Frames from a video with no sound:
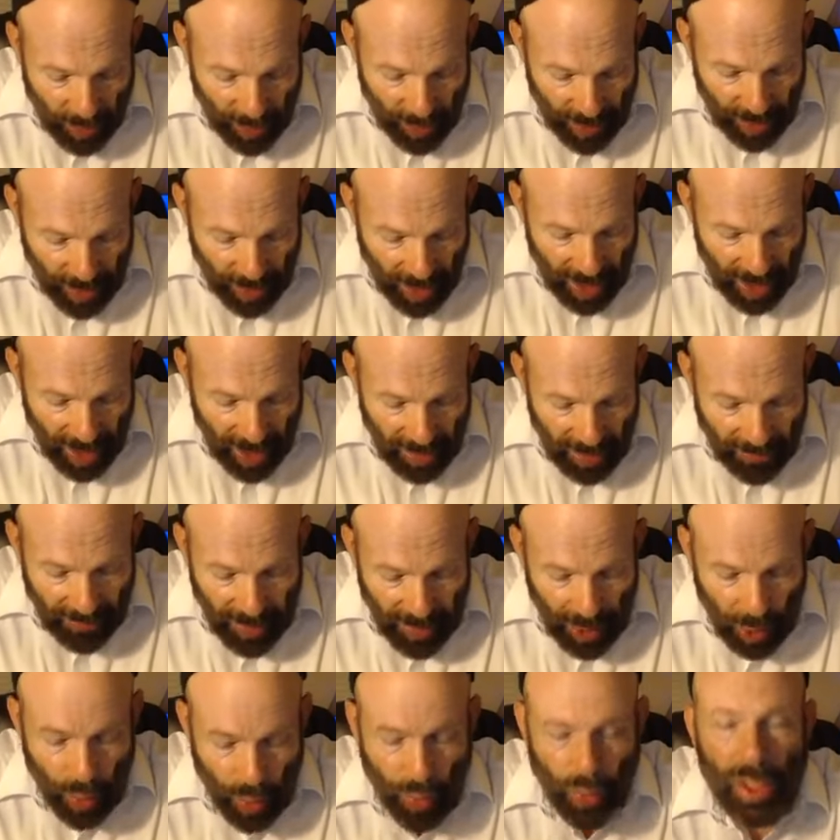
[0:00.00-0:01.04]
with the
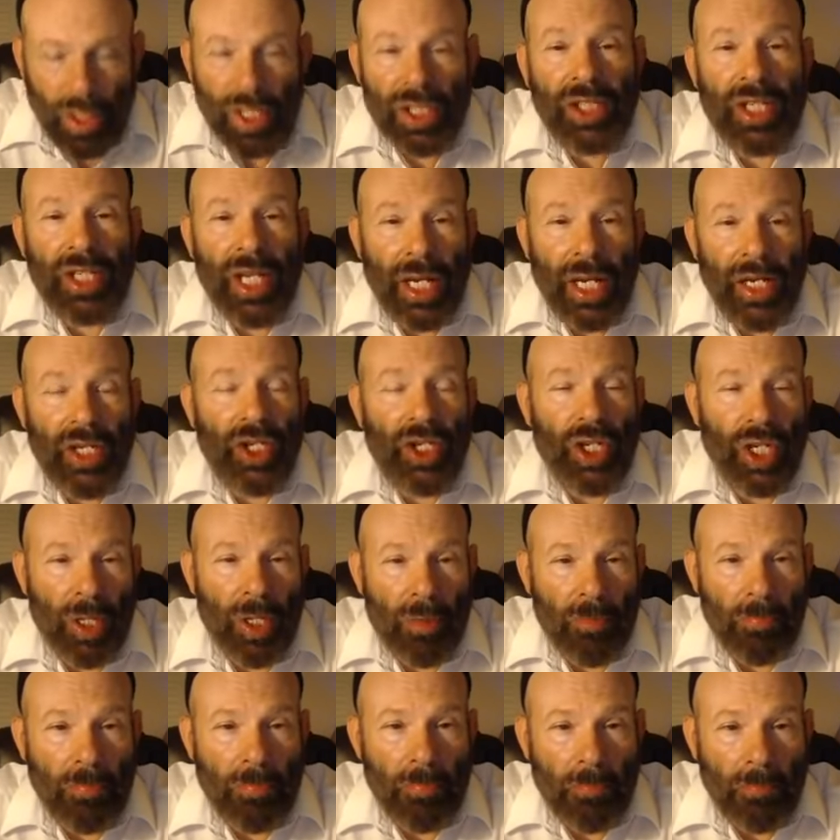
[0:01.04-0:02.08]
individual section,